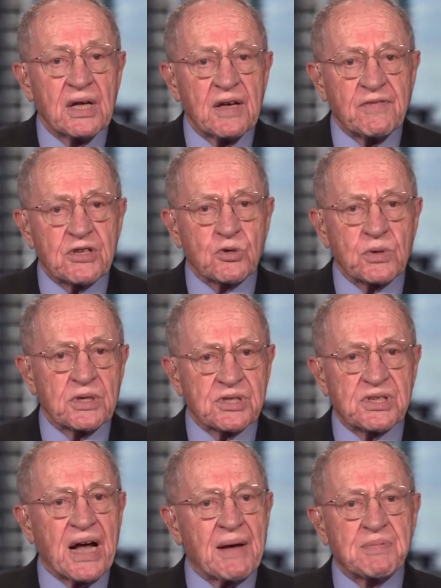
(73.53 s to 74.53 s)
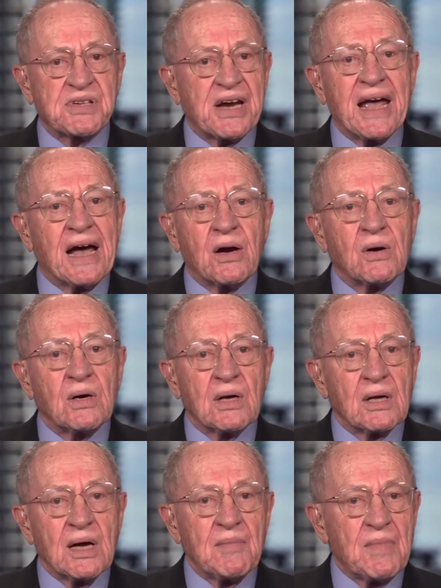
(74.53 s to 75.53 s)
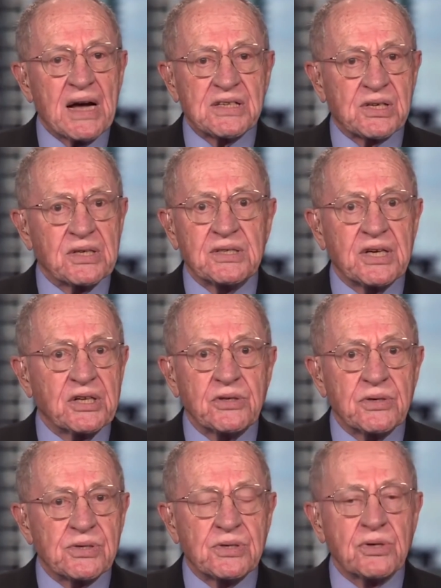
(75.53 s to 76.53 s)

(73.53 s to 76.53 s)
If Israel stops now, Hamas continues